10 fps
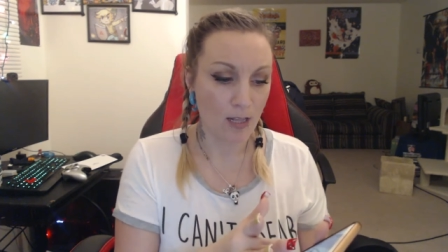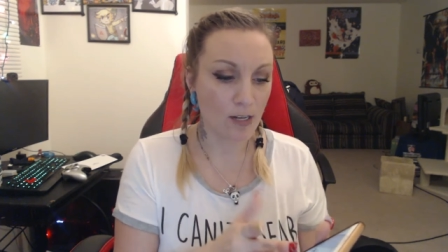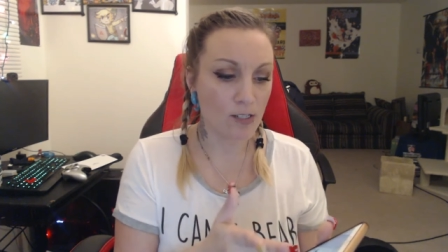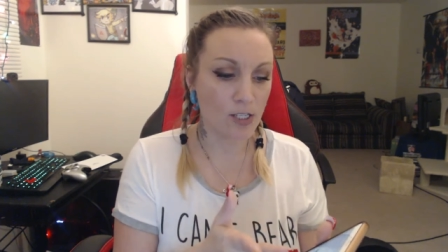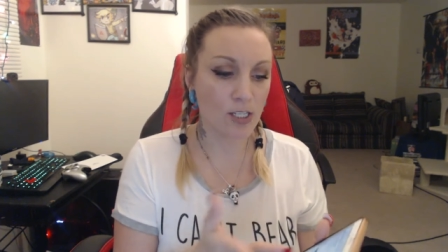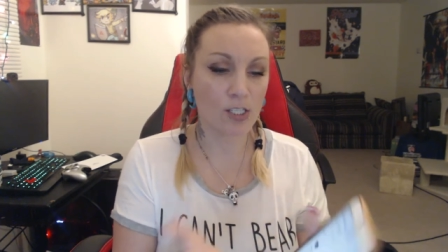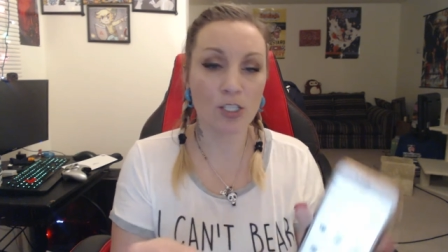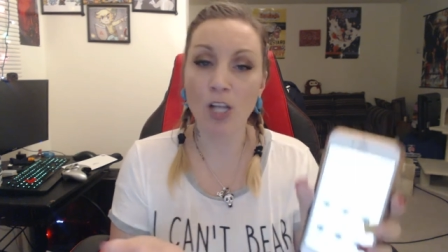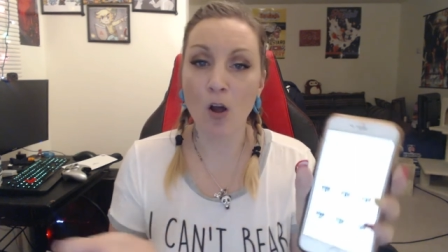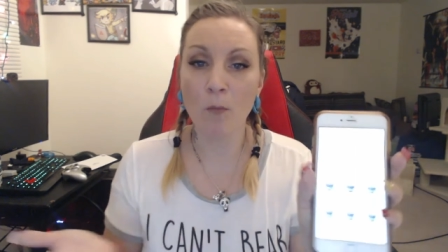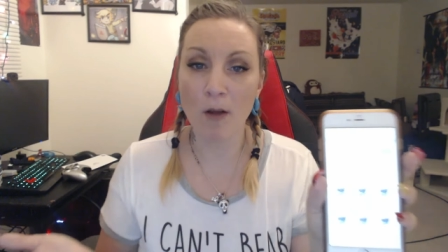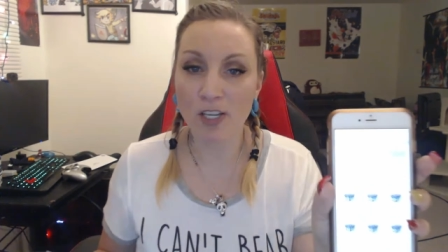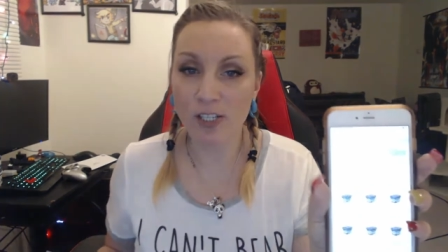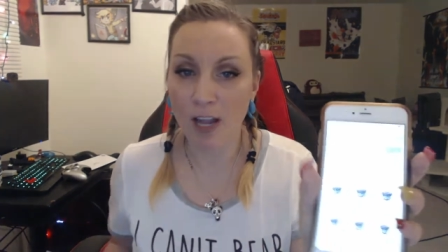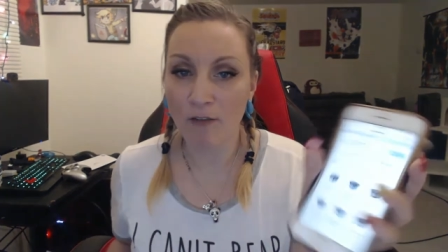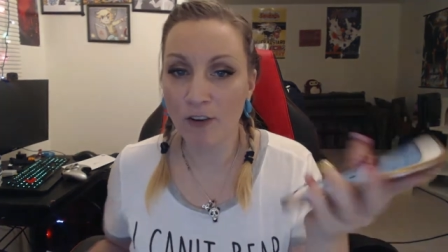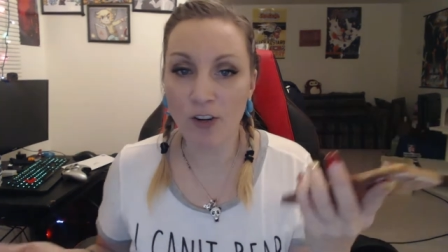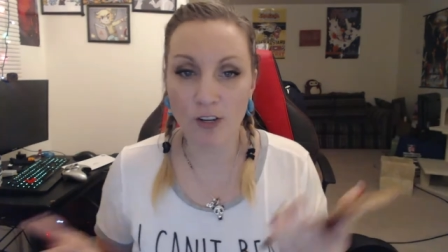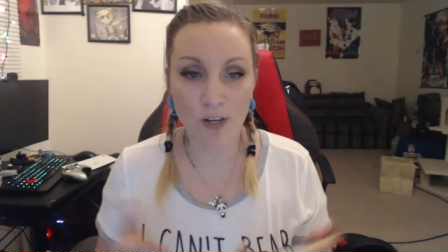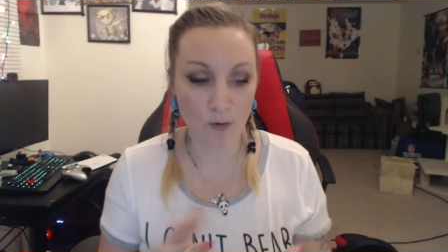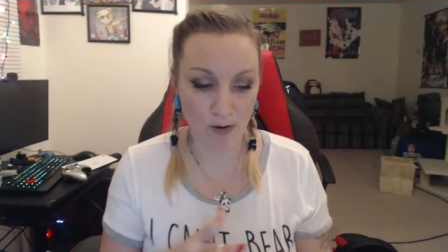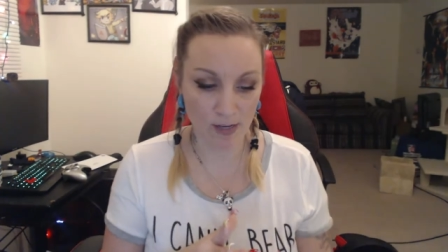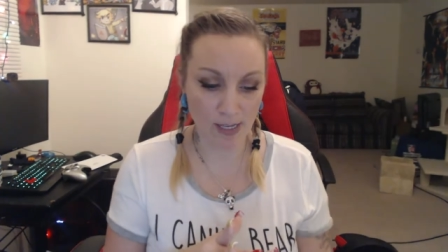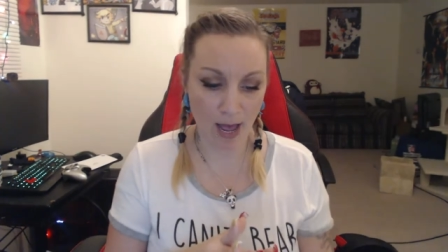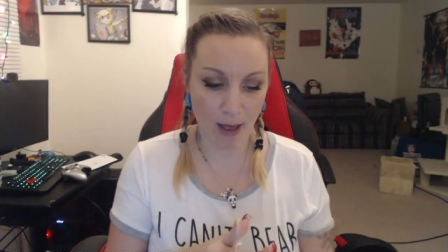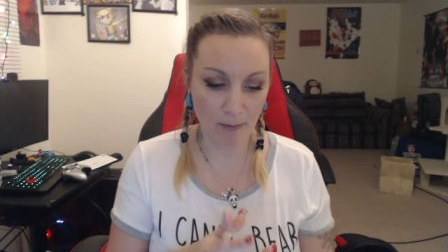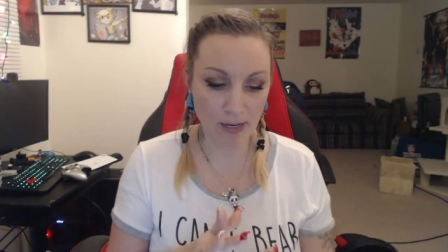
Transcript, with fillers: There's just so much stuff you can do in this app.